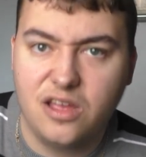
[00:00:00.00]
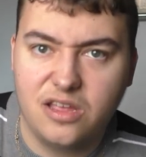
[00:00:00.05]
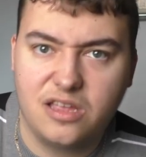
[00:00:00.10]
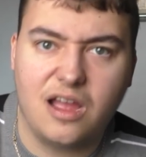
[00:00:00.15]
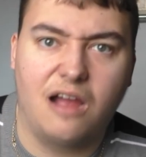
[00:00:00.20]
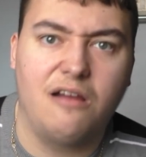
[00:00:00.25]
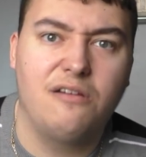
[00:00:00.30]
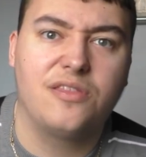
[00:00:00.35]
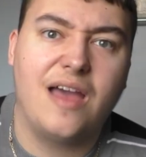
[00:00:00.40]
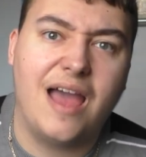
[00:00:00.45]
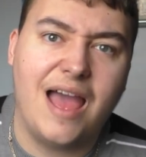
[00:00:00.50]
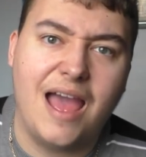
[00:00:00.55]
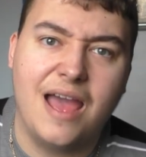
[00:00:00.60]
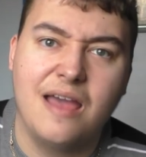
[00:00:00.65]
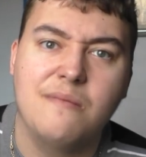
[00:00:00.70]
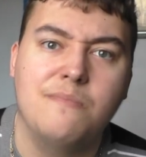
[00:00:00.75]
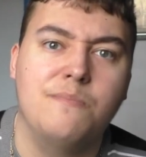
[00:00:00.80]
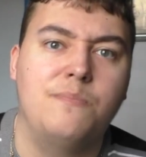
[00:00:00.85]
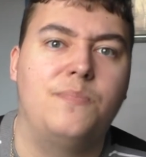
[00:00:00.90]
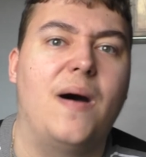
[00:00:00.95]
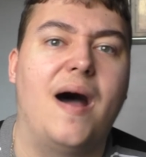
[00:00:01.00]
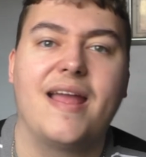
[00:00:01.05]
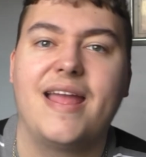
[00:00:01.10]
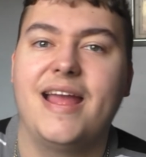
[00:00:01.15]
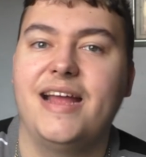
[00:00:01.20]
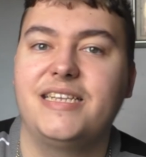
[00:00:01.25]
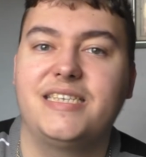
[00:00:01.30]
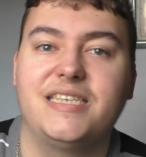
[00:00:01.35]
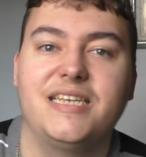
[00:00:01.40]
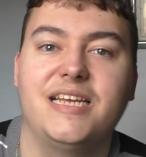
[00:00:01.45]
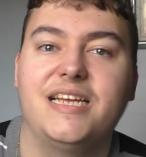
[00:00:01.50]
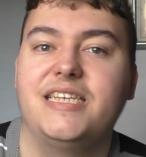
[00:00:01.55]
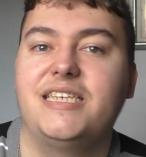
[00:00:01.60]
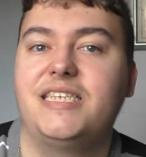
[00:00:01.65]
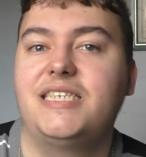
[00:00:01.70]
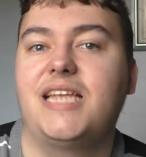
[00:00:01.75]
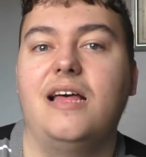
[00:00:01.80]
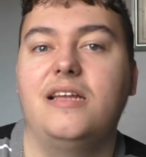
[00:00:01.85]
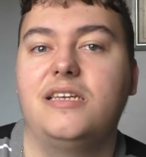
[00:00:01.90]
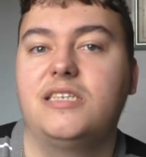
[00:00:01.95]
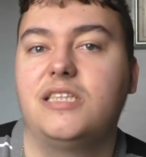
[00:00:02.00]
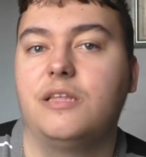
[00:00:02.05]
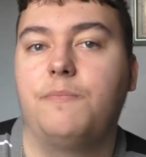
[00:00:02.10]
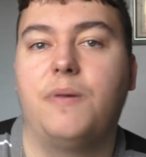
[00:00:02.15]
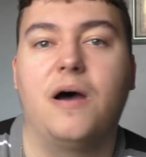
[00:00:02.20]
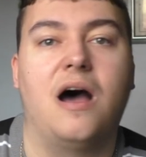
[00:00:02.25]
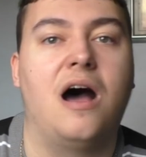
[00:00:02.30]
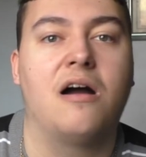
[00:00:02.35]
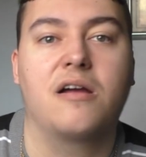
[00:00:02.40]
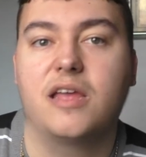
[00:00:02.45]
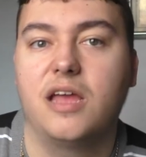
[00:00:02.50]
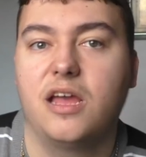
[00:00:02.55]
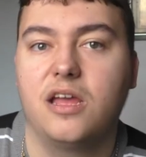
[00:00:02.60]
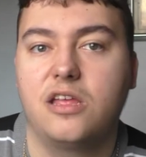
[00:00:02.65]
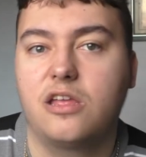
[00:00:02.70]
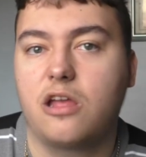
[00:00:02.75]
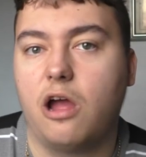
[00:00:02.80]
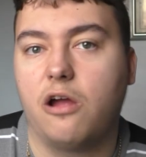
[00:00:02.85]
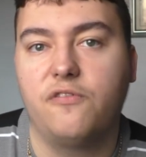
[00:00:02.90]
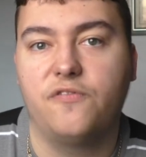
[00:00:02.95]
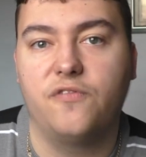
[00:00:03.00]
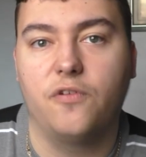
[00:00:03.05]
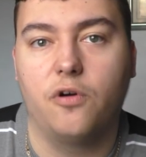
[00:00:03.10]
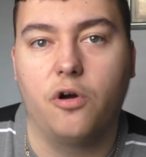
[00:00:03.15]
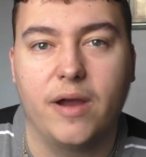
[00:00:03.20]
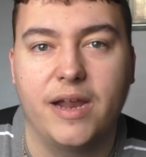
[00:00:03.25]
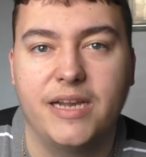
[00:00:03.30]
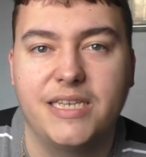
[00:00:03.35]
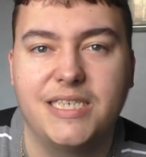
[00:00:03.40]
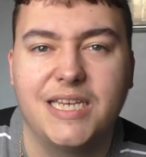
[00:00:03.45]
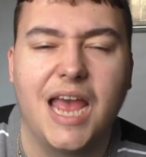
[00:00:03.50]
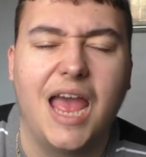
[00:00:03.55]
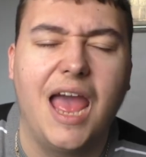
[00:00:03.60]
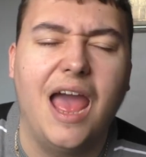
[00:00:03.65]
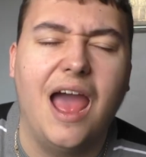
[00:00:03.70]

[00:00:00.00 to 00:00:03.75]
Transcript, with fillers: Go there, buy it, sell it to the park, go for it.